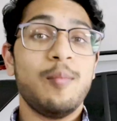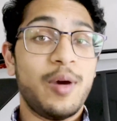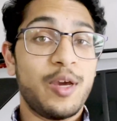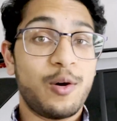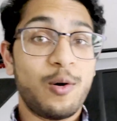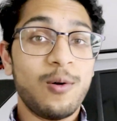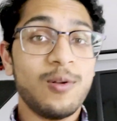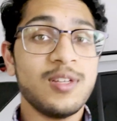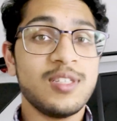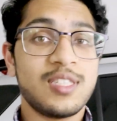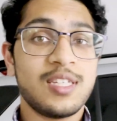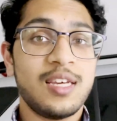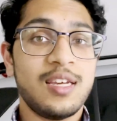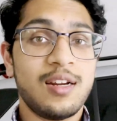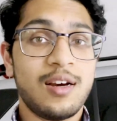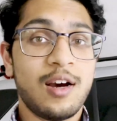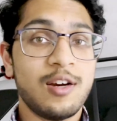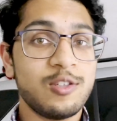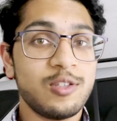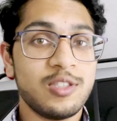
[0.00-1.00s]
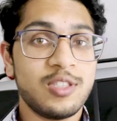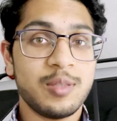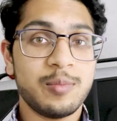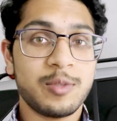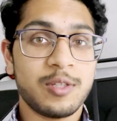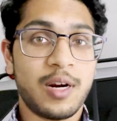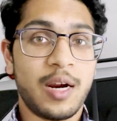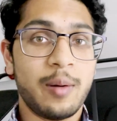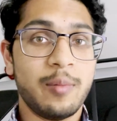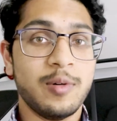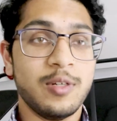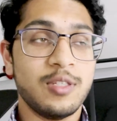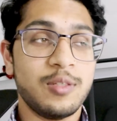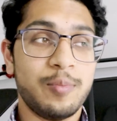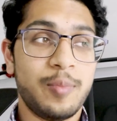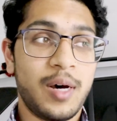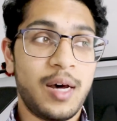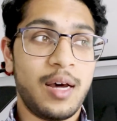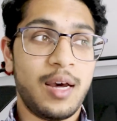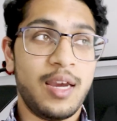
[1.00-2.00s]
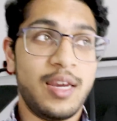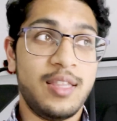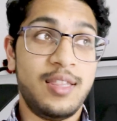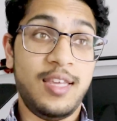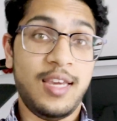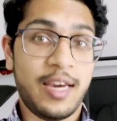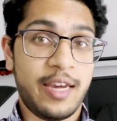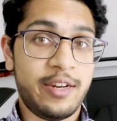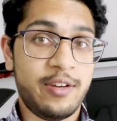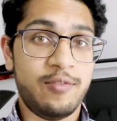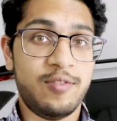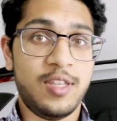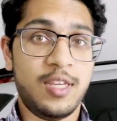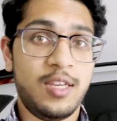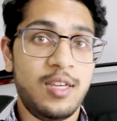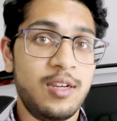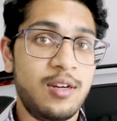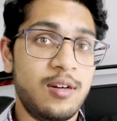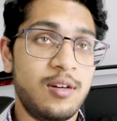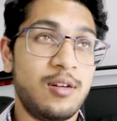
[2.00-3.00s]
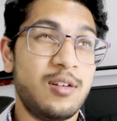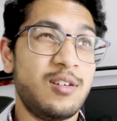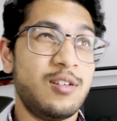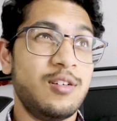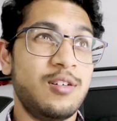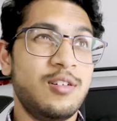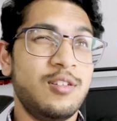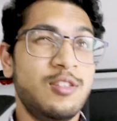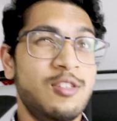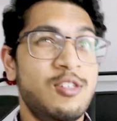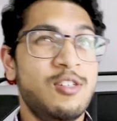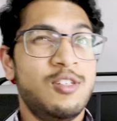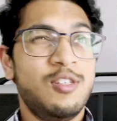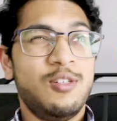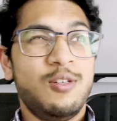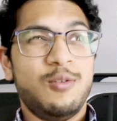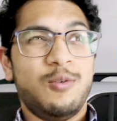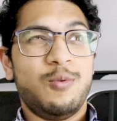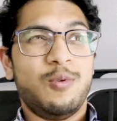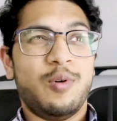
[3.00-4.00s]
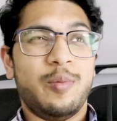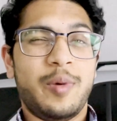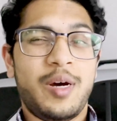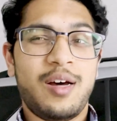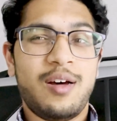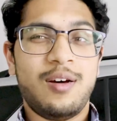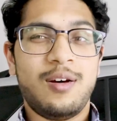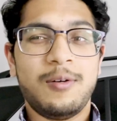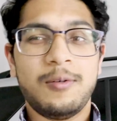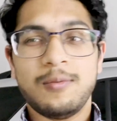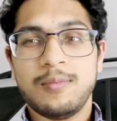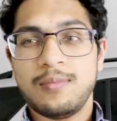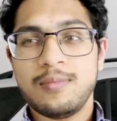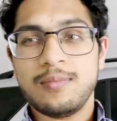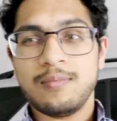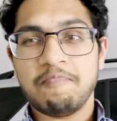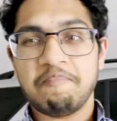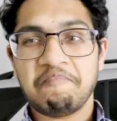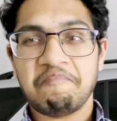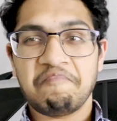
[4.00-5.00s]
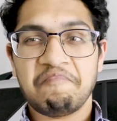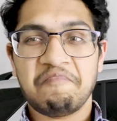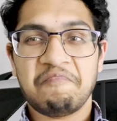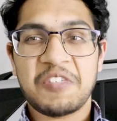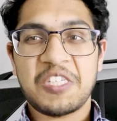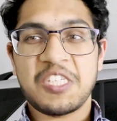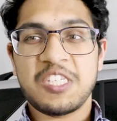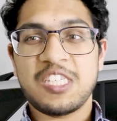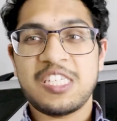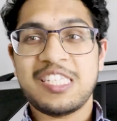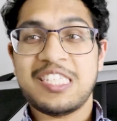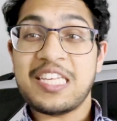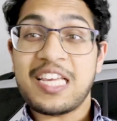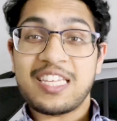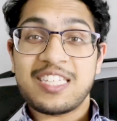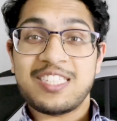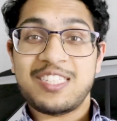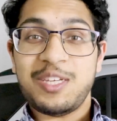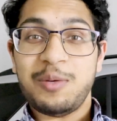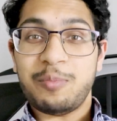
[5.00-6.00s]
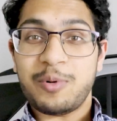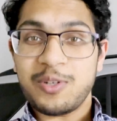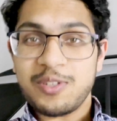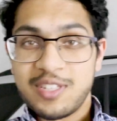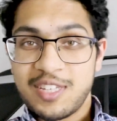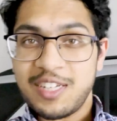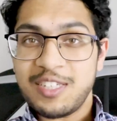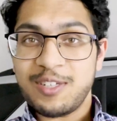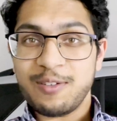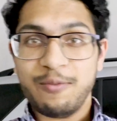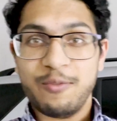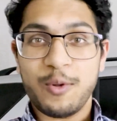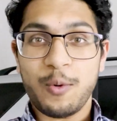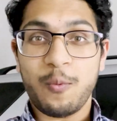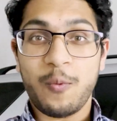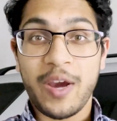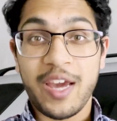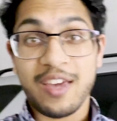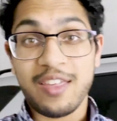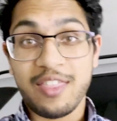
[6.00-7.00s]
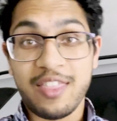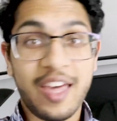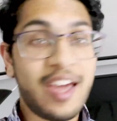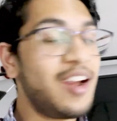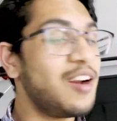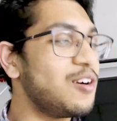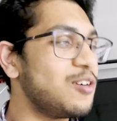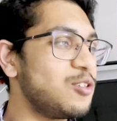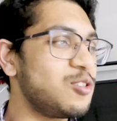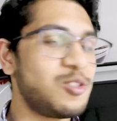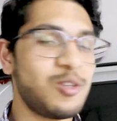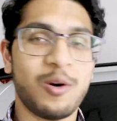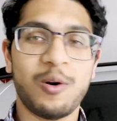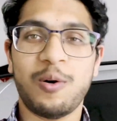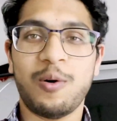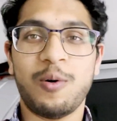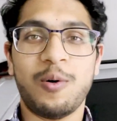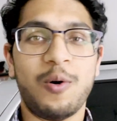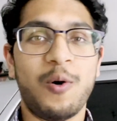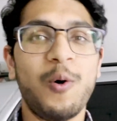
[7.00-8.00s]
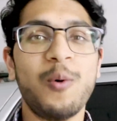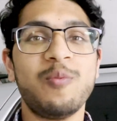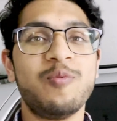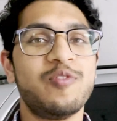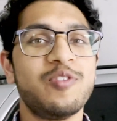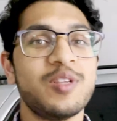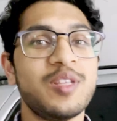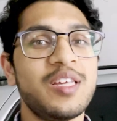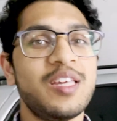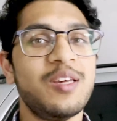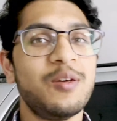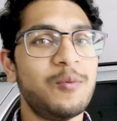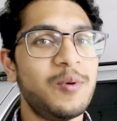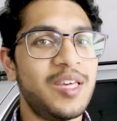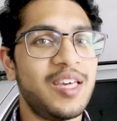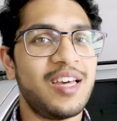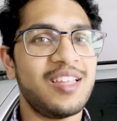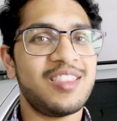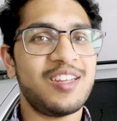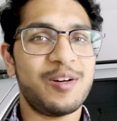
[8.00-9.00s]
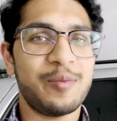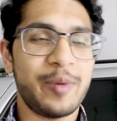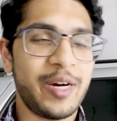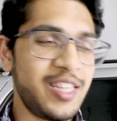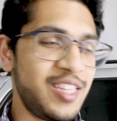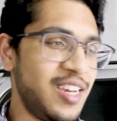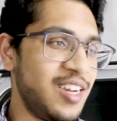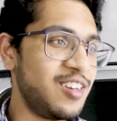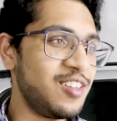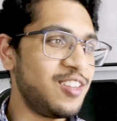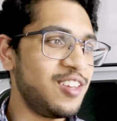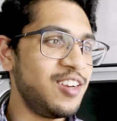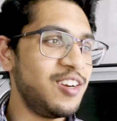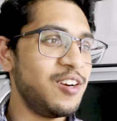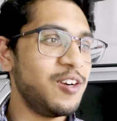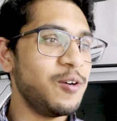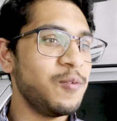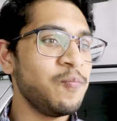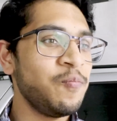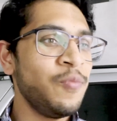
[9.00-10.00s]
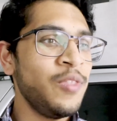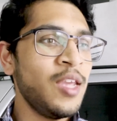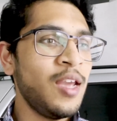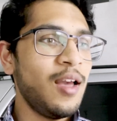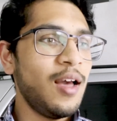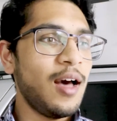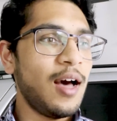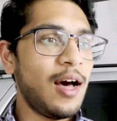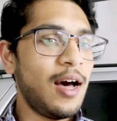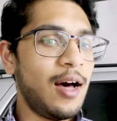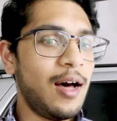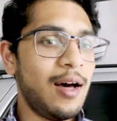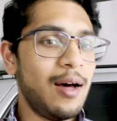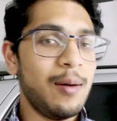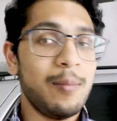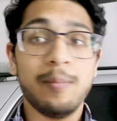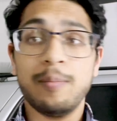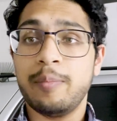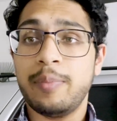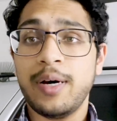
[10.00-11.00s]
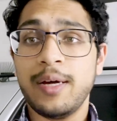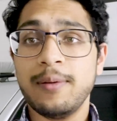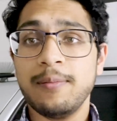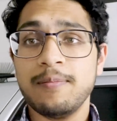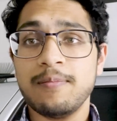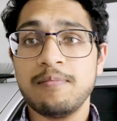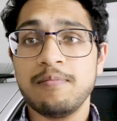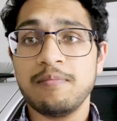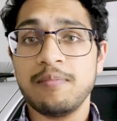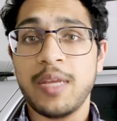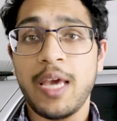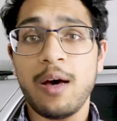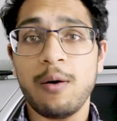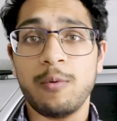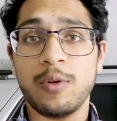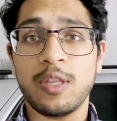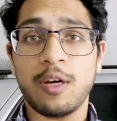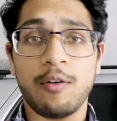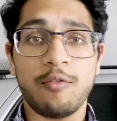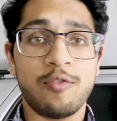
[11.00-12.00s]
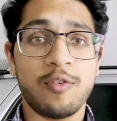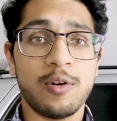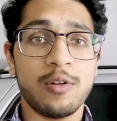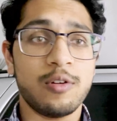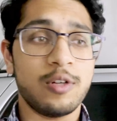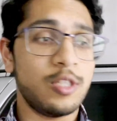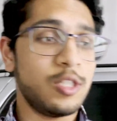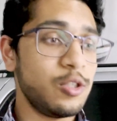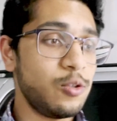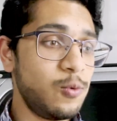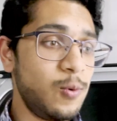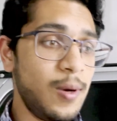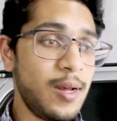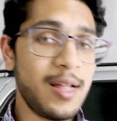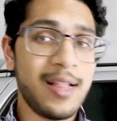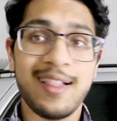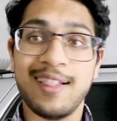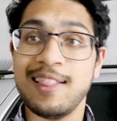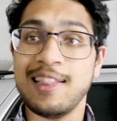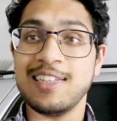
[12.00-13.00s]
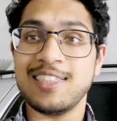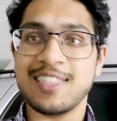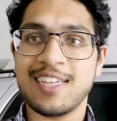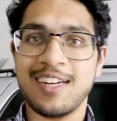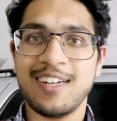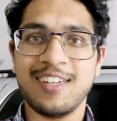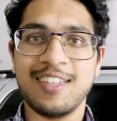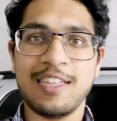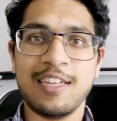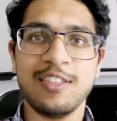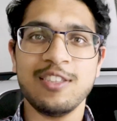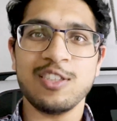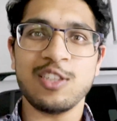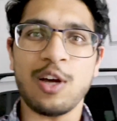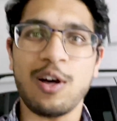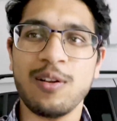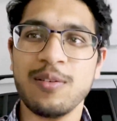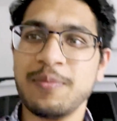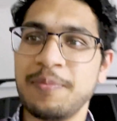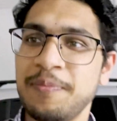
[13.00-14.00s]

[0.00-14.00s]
goal is to hit 100 subscribers by the end of the year. We're about 60% of the way there, so hopefully we get there by the end of the year. But yeah, without further ado, let's get into the install.